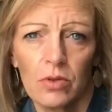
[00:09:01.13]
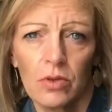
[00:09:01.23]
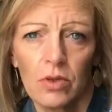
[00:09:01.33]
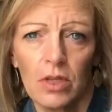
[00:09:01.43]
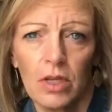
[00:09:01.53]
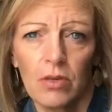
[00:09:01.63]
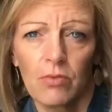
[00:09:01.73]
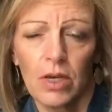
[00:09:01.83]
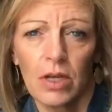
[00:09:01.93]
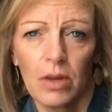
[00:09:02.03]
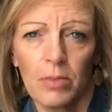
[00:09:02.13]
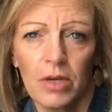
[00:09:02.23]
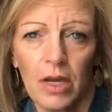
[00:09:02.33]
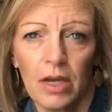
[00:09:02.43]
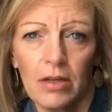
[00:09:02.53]
knit running up
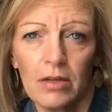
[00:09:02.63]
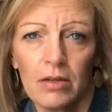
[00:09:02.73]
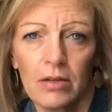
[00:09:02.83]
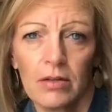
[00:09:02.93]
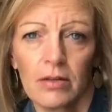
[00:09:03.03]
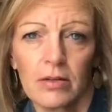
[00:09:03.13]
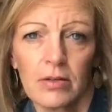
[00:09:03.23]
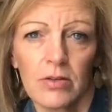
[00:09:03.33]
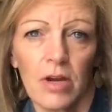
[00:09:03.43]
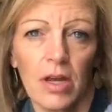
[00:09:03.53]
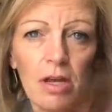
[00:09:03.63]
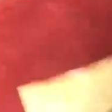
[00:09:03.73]
and down. So I